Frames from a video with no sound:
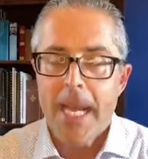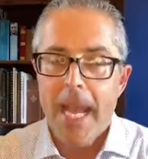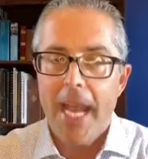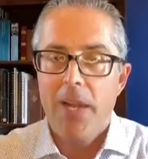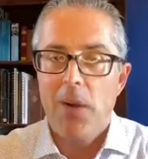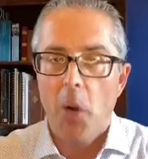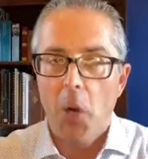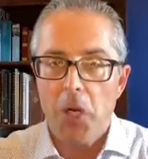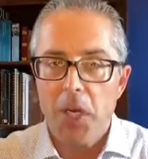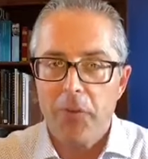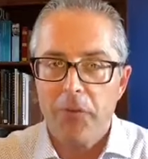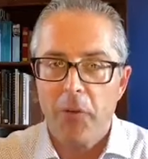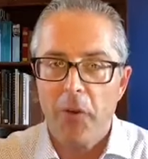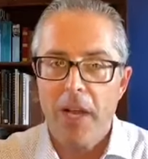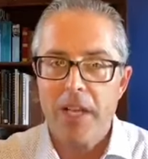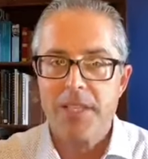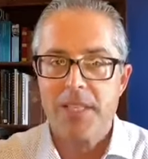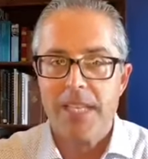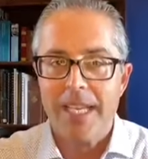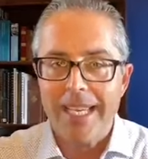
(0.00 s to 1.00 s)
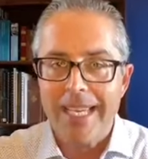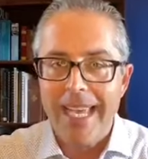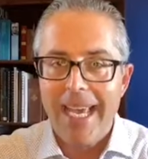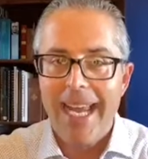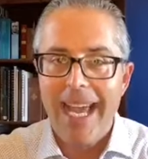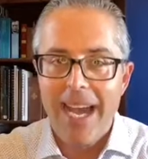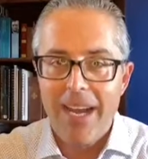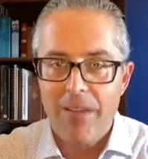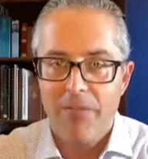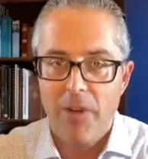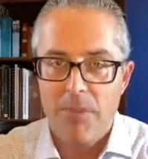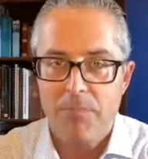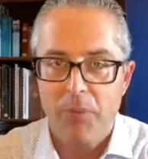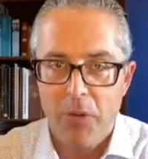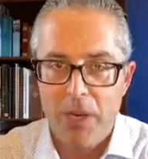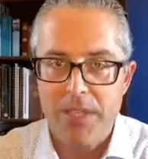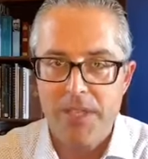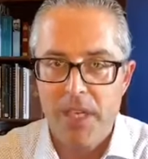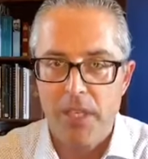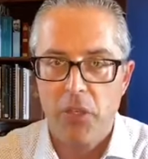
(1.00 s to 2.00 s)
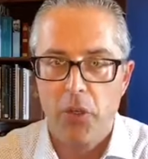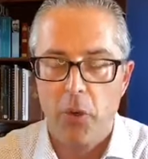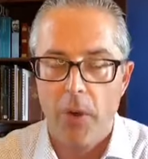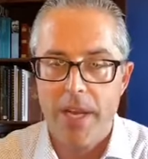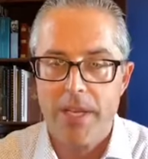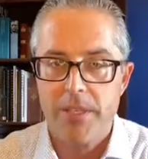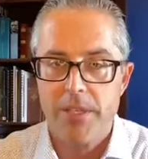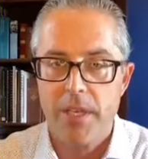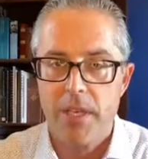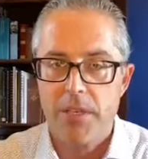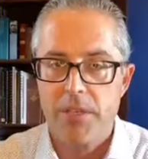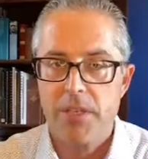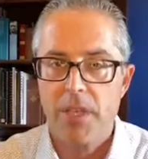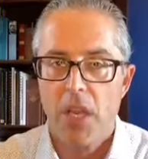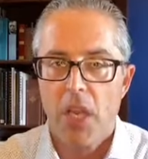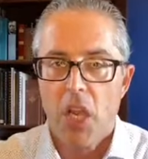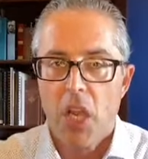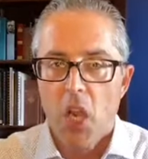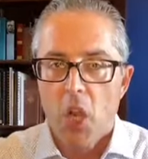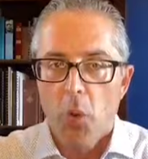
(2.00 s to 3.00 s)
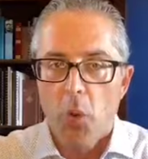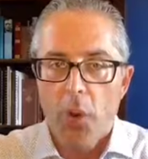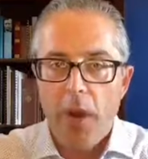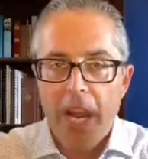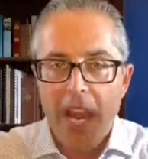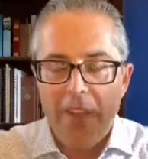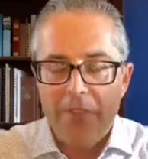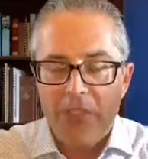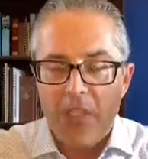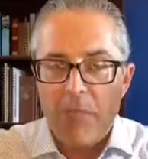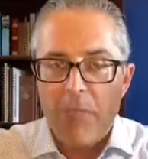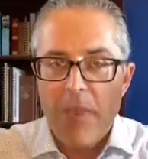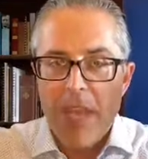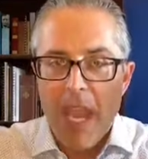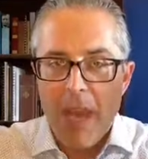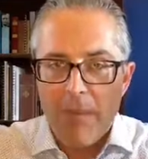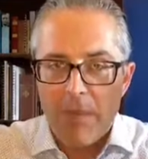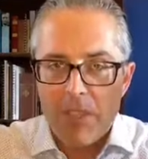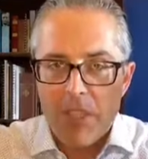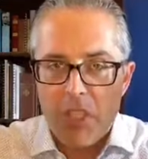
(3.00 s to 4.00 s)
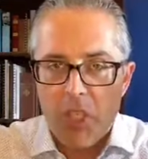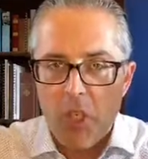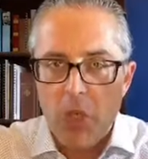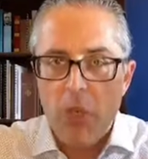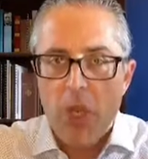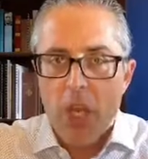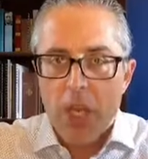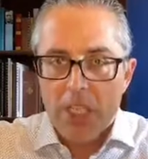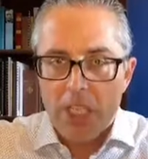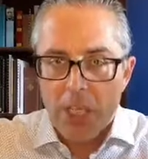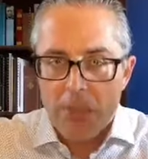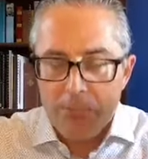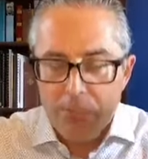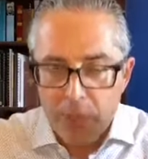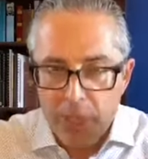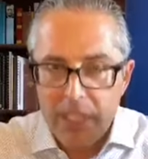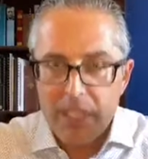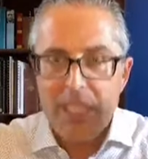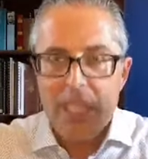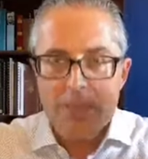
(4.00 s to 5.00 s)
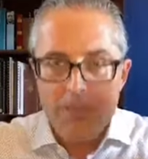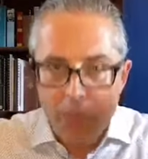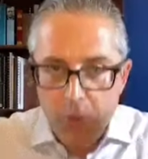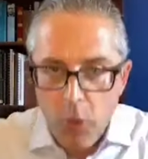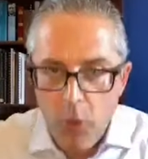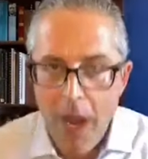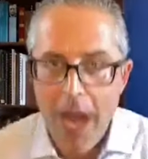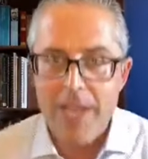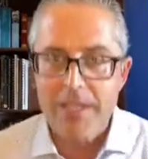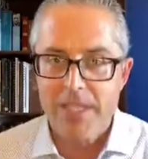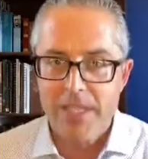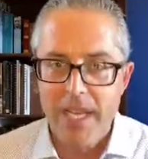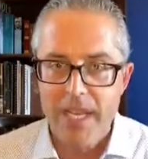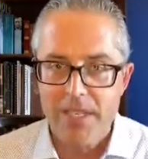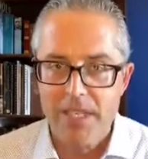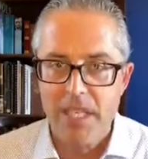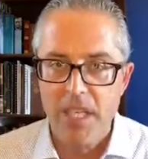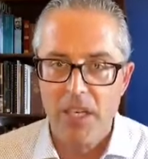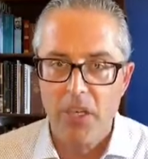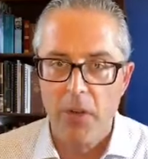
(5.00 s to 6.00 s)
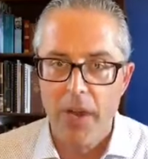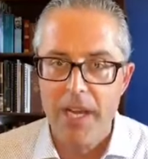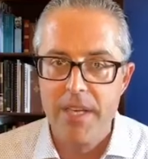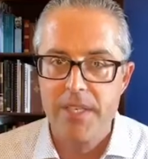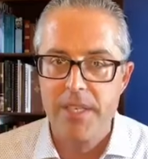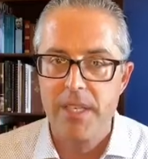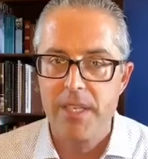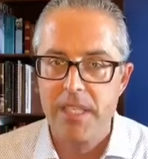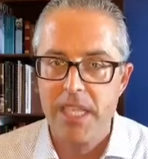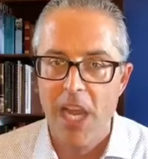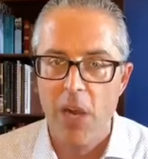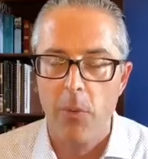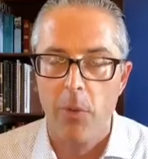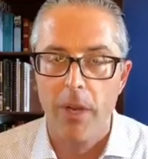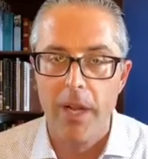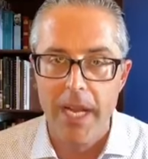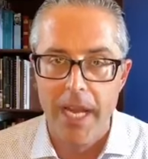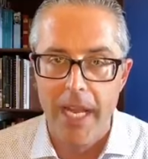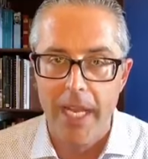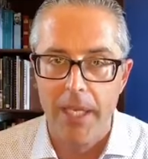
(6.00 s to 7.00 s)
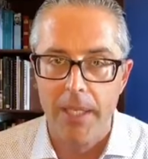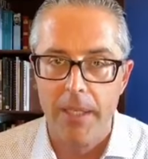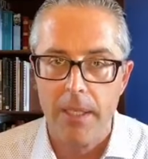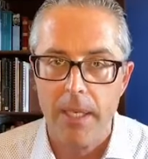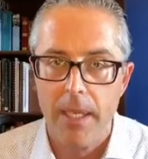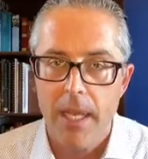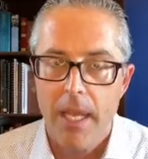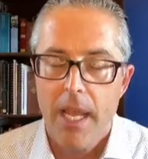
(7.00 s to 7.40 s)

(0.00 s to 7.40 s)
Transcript: In order for us to get out of a present crisis, we have to be able to completely process the crisis that we're in,